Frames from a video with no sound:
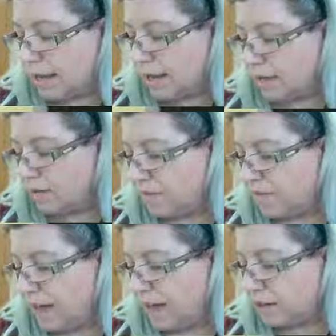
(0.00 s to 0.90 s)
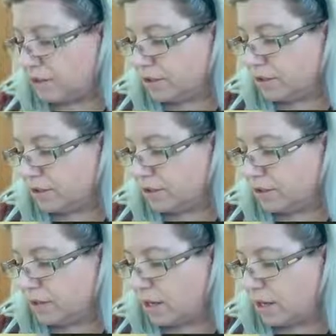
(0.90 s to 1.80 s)
and the
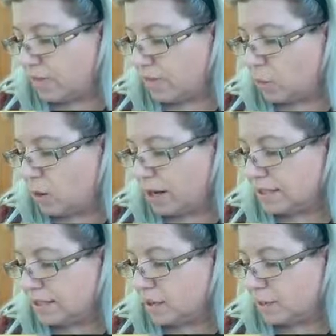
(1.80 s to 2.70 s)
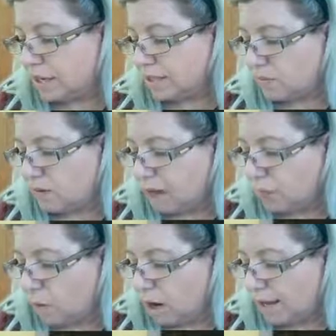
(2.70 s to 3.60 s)
factors of the y squared minus
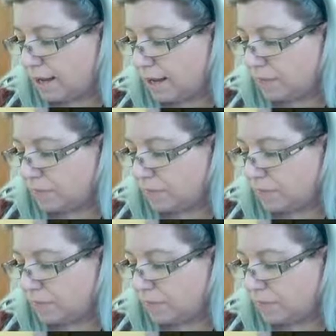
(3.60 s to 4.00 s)
5y